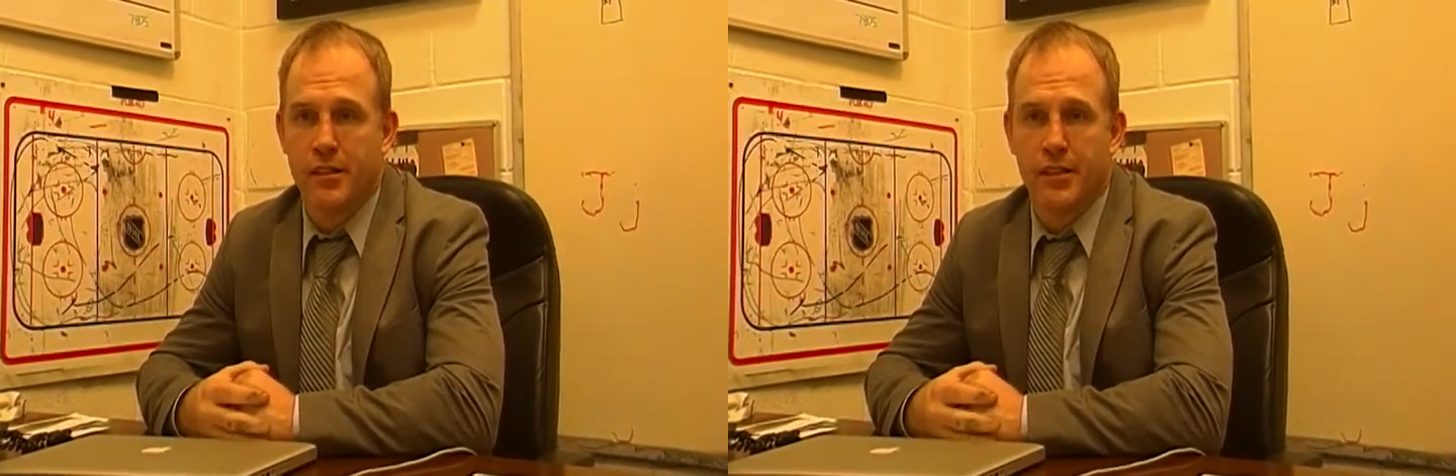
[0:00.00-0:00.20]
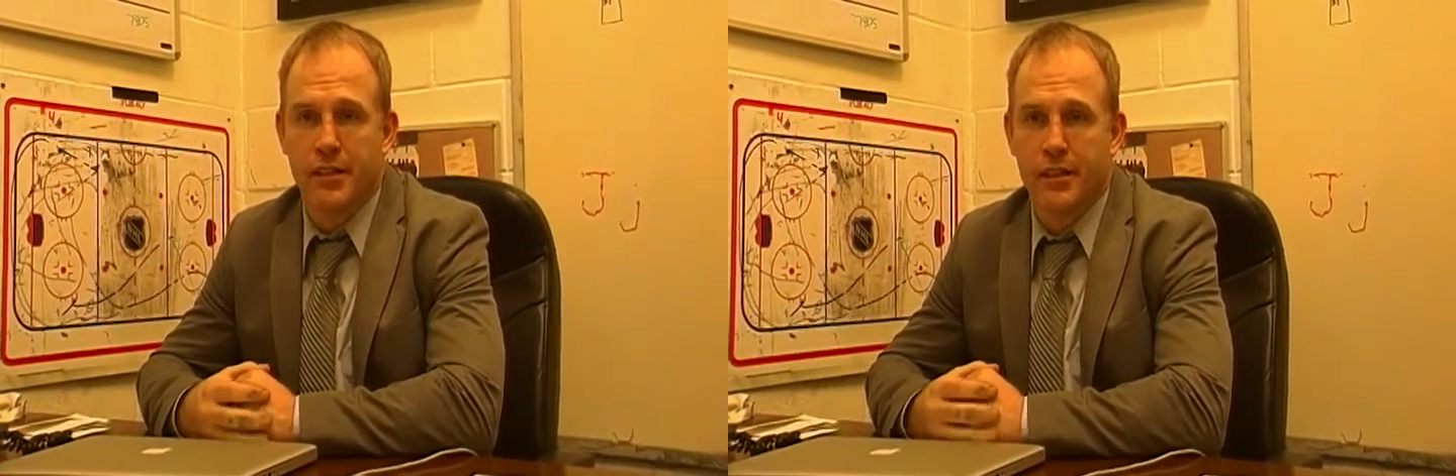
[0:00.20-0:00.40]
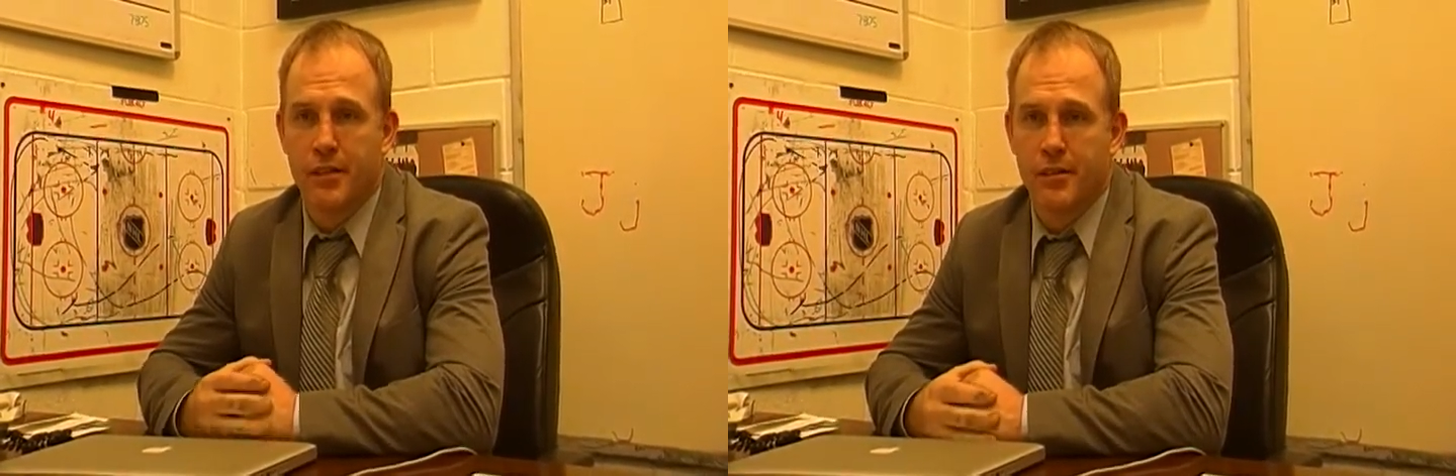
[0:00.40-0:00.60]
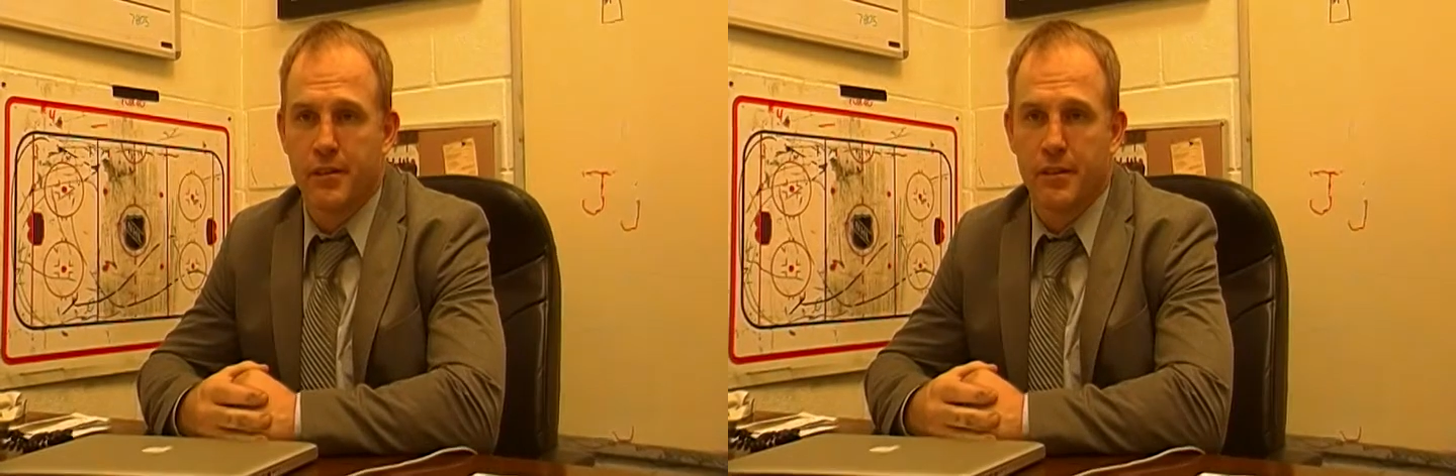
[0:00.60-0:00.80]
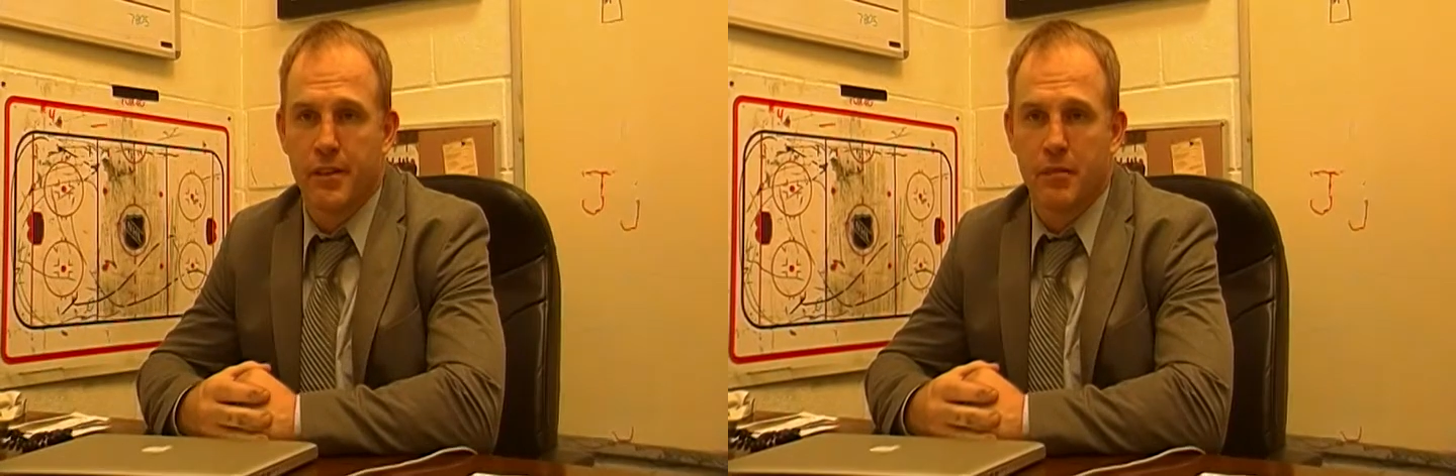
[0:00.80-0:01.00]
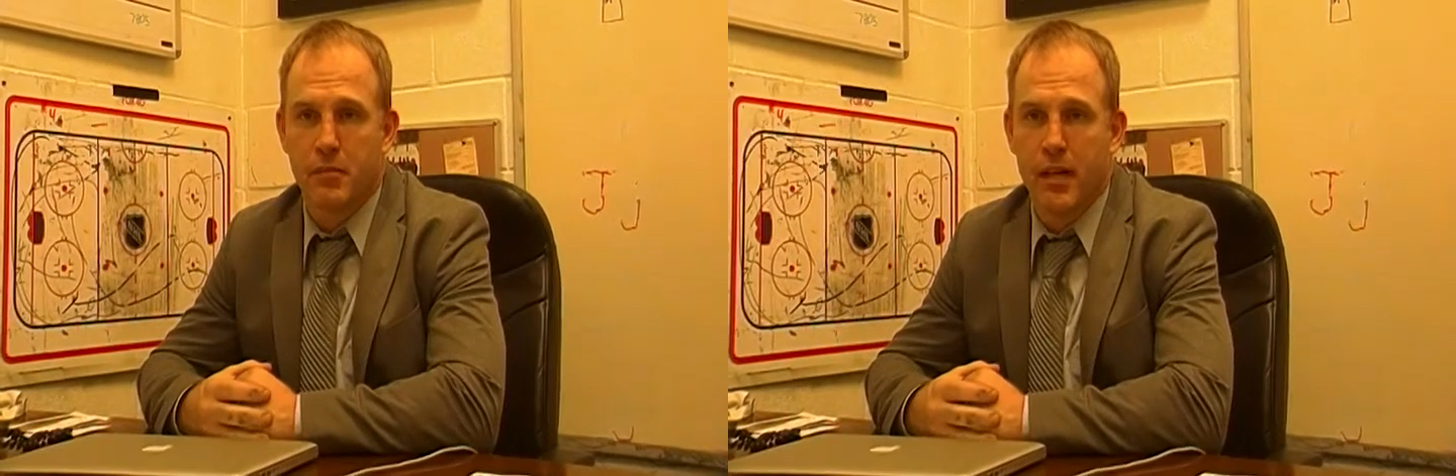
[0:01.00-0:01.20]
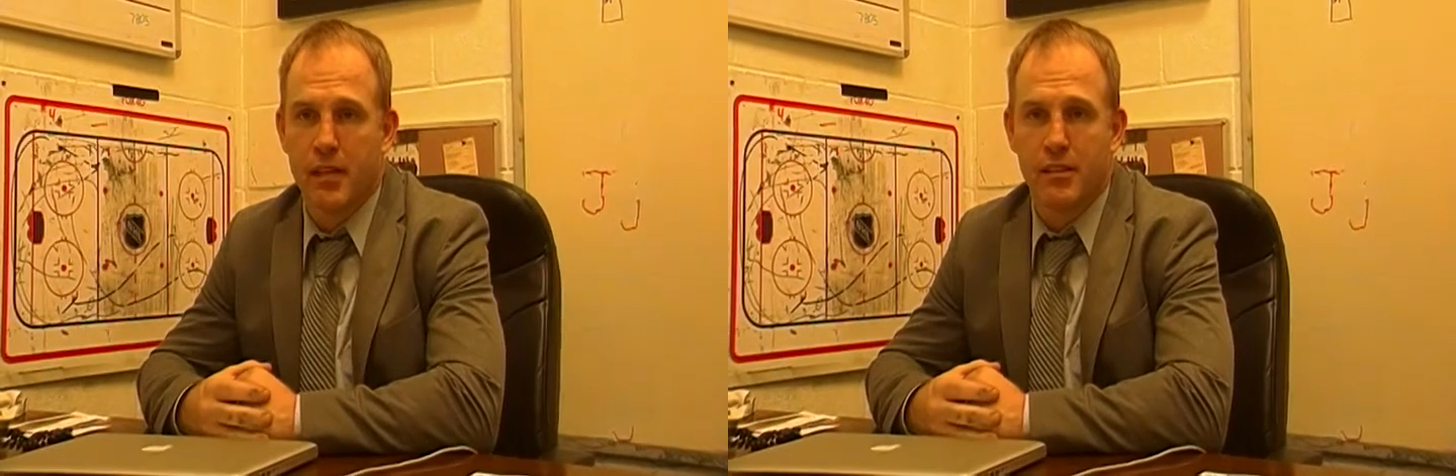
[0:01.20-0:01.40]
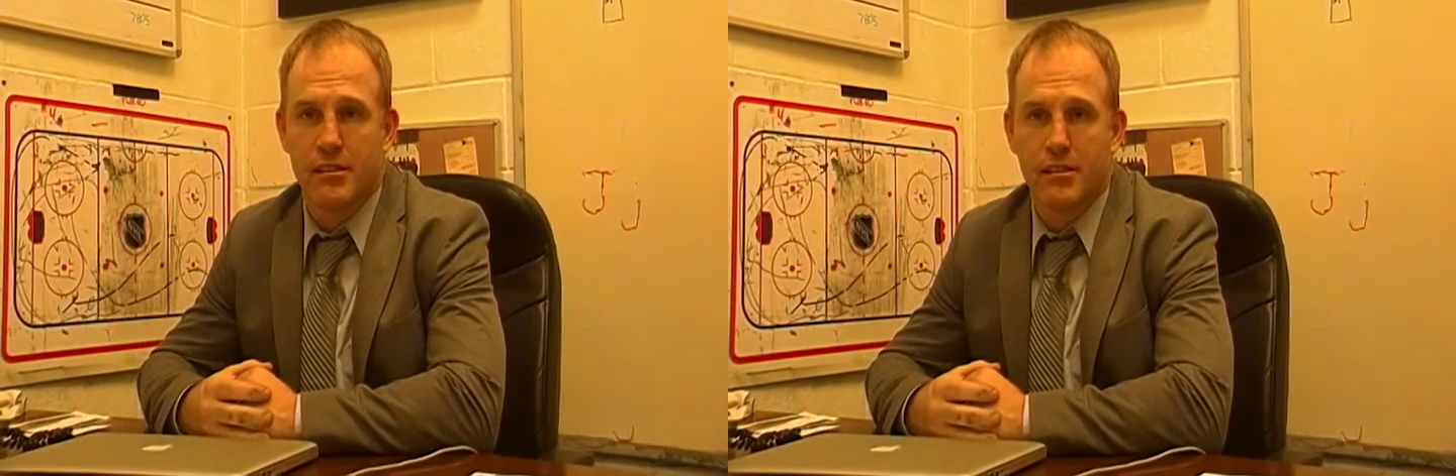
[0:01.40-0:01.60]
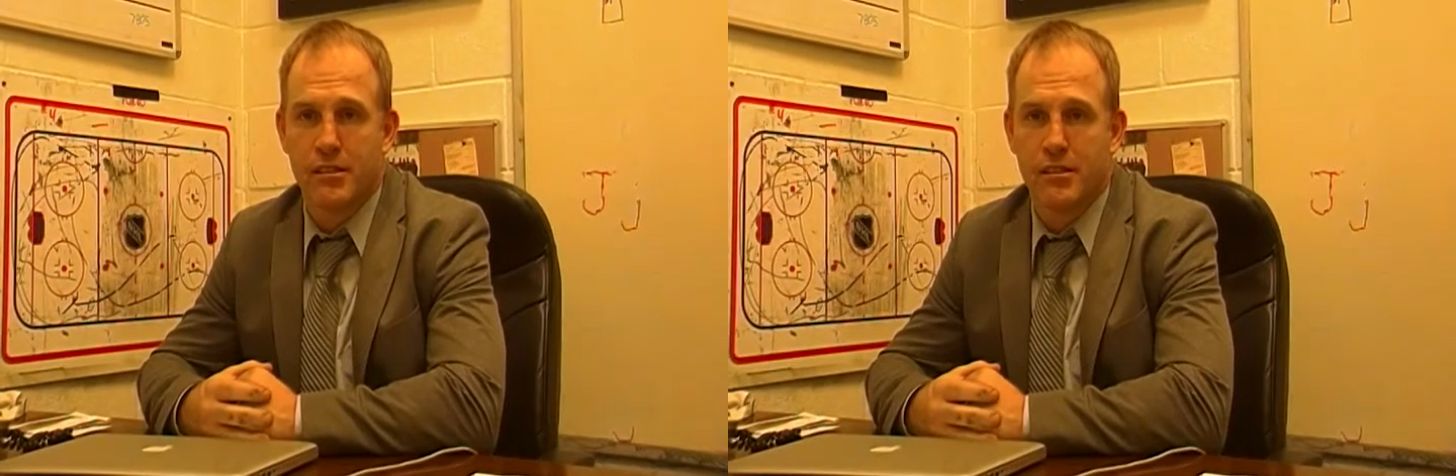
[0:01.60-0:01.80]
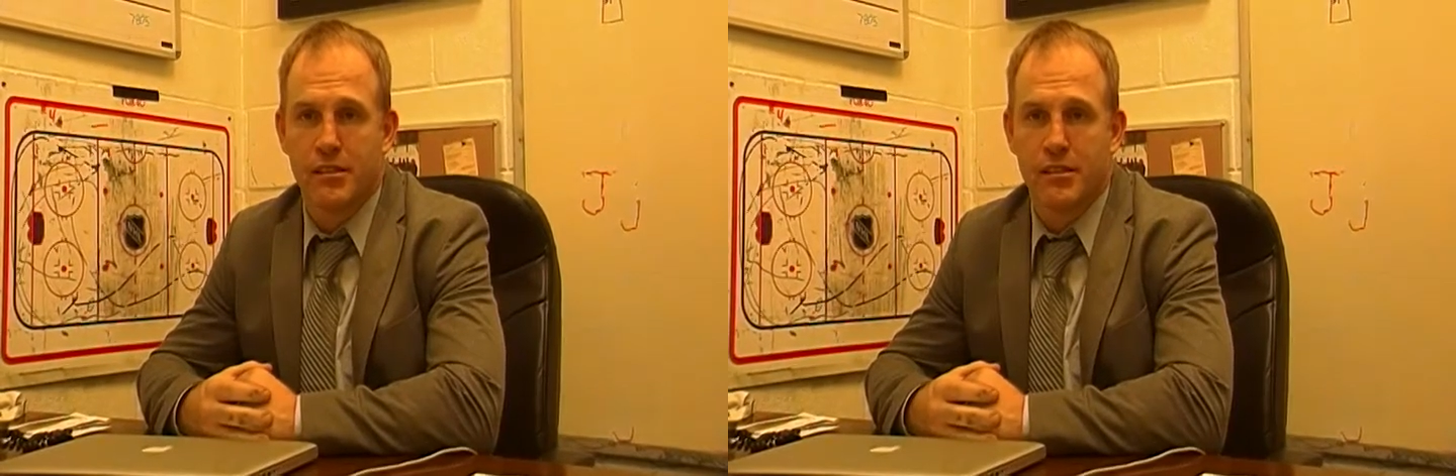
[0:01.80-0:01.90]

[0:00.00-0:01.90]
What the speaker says: I thought Palace